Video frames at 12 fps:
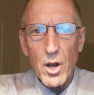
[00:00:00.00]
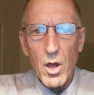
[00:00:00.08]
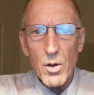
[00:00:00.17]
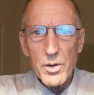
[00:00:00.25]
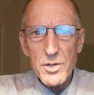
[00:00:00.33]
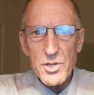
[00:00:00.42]

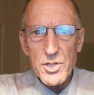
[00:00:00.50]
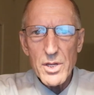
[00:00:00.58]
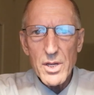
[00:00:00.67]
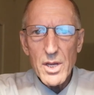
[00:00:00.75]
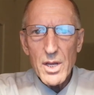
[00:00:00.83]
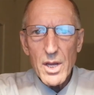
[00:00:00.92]
longest
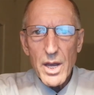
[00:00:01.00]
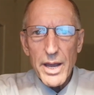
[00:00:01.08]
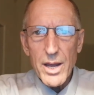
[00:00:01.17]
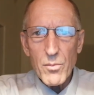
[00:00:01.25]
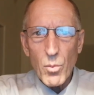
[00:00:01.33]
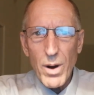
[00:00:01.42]

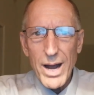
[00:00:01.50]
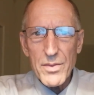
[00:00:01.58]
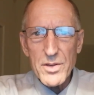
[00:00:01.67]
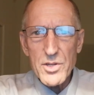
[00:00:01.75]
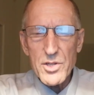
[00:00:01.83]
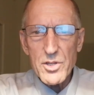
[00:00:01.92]
and why
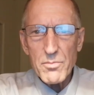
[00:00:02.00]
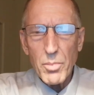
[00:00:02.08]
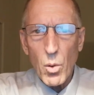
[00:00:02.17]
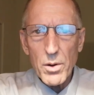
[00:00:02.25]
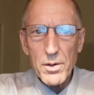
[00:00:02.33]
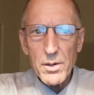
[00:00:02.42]
this is
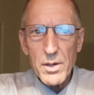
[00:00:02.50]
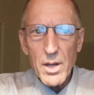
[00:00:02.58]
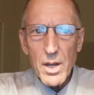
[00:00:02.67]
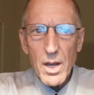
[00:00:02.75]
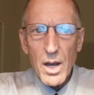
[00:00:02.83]
important.